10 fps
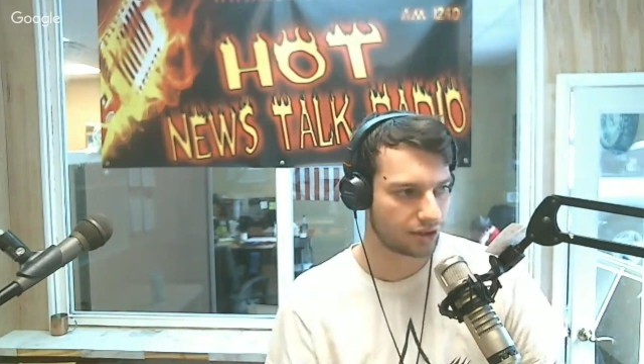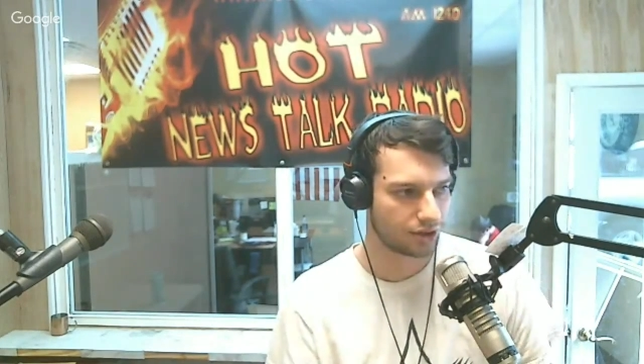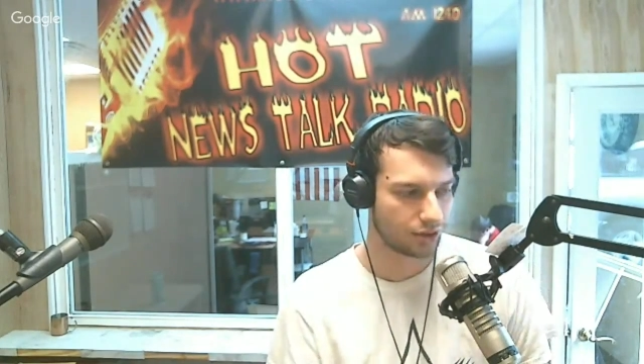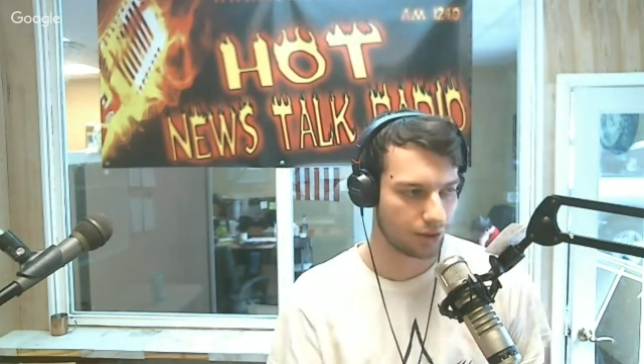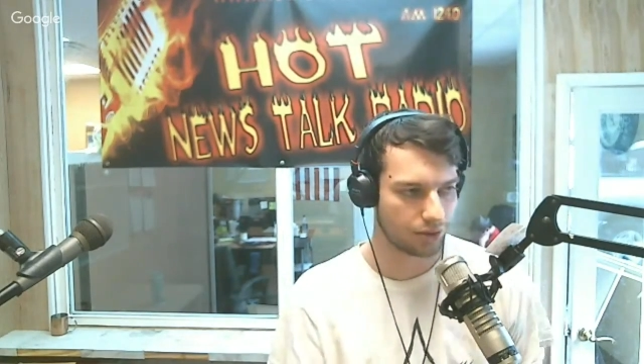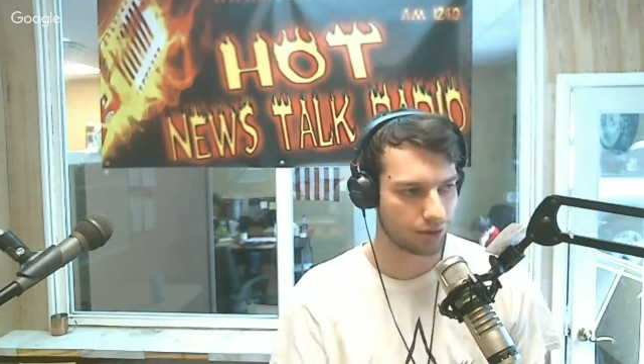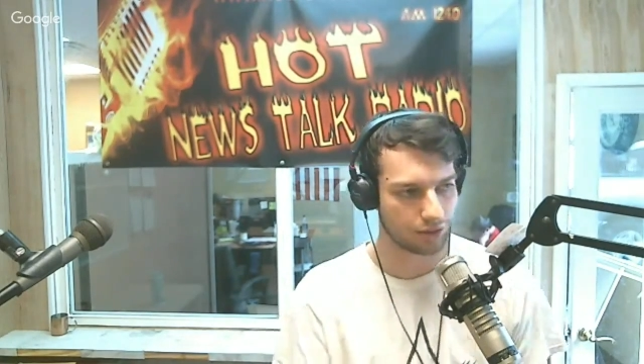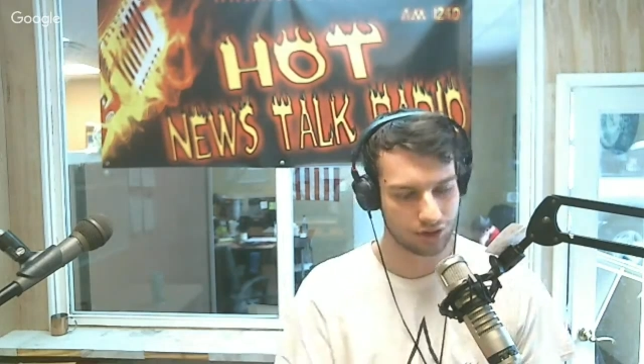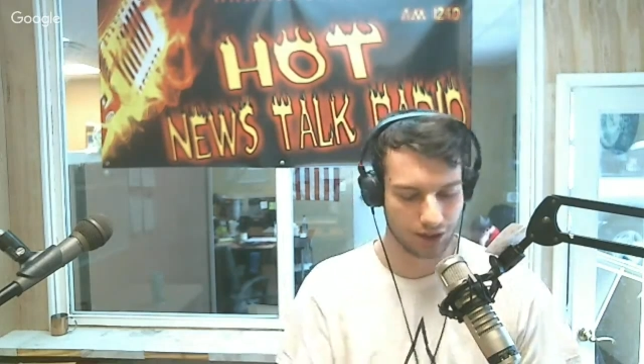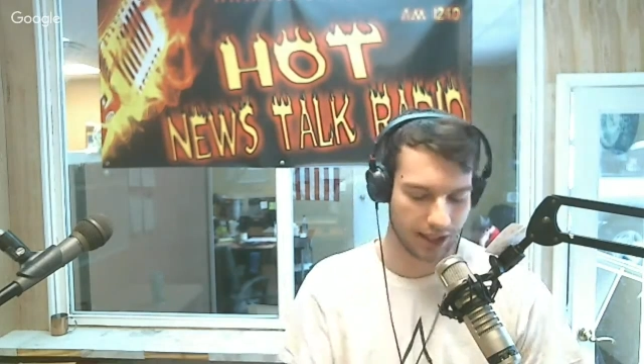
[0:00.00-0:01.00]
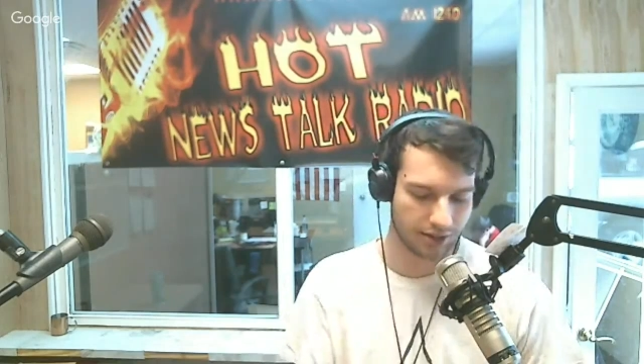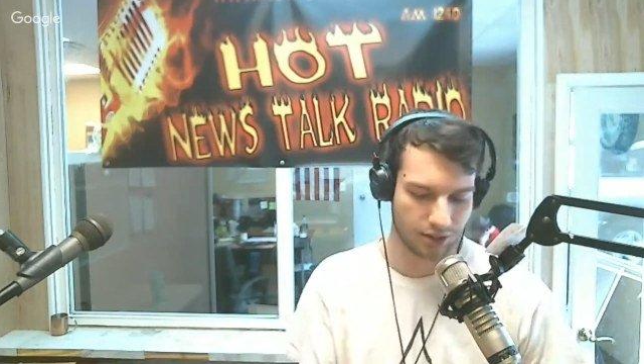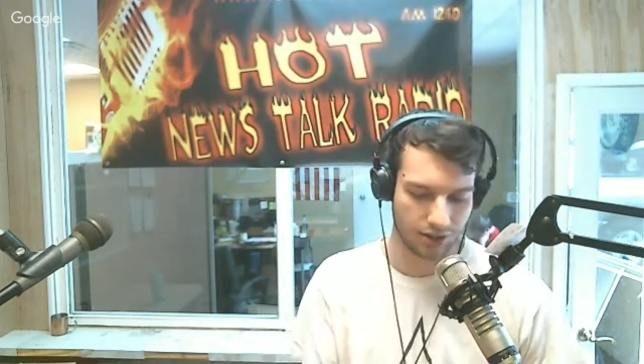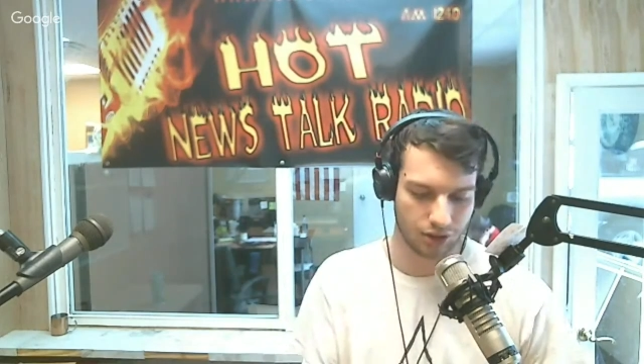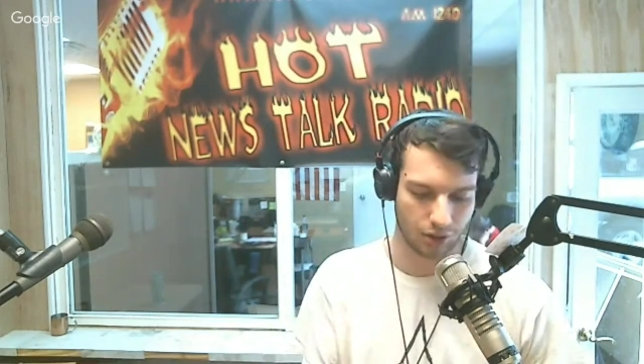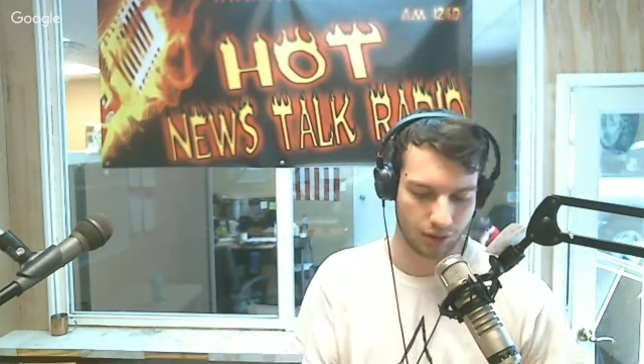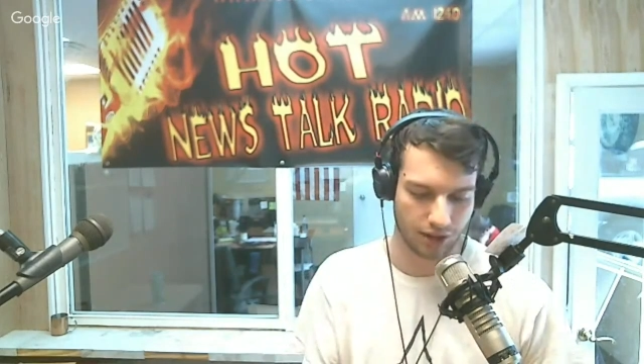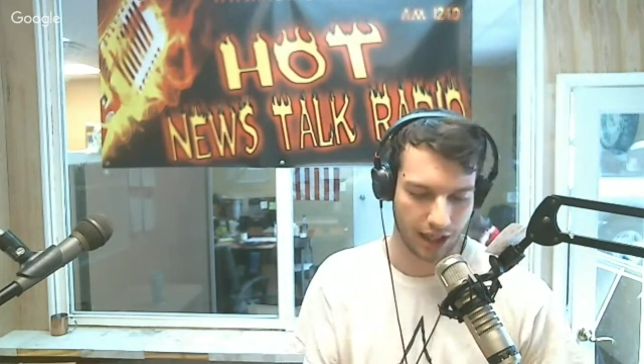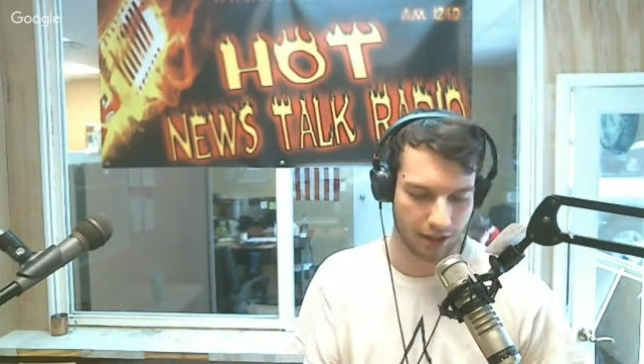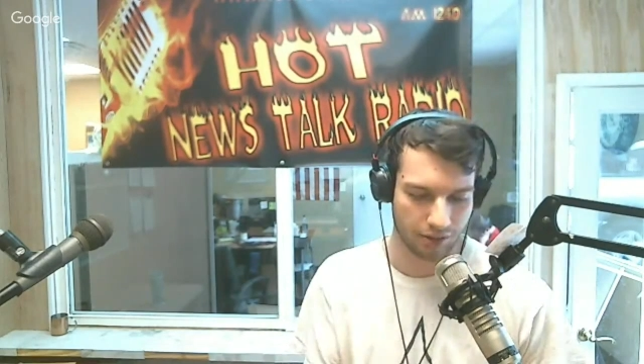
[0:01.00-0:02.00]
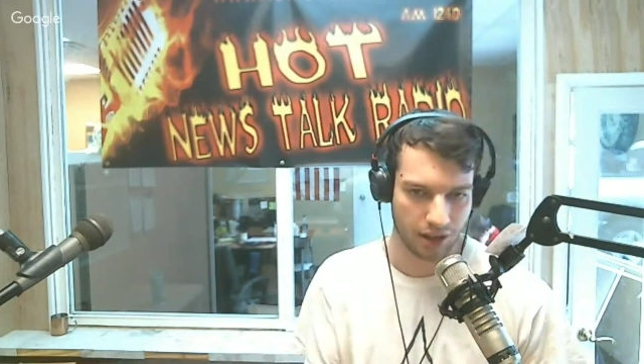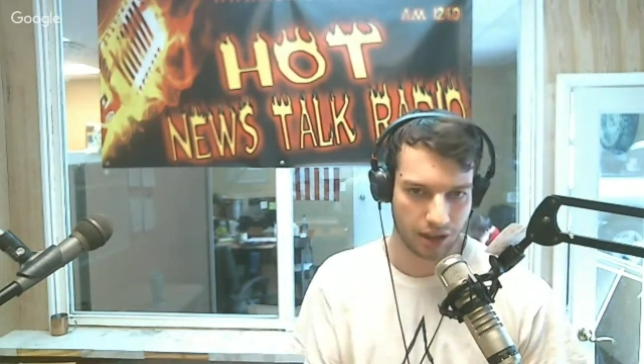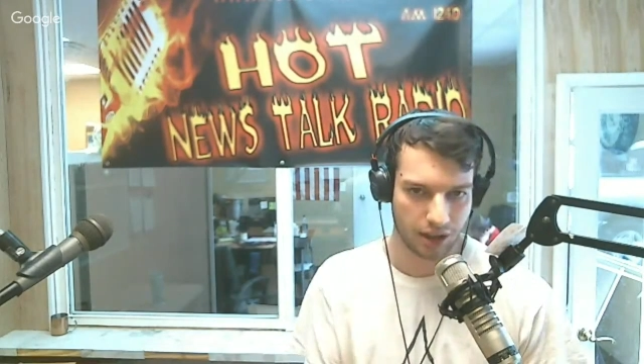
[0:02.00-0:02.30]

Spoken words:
pseudo-journalistic entities going down